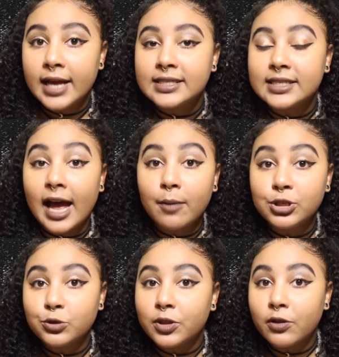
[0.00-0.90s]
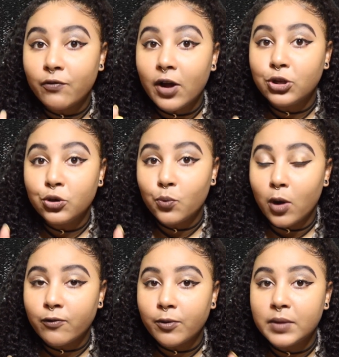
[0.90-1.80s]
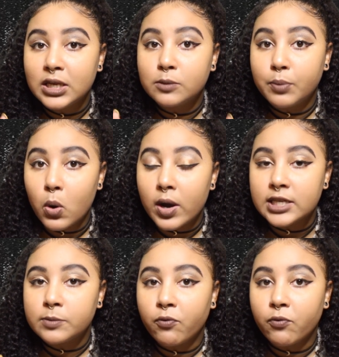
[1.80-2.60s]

establish what the fuck you want from these boys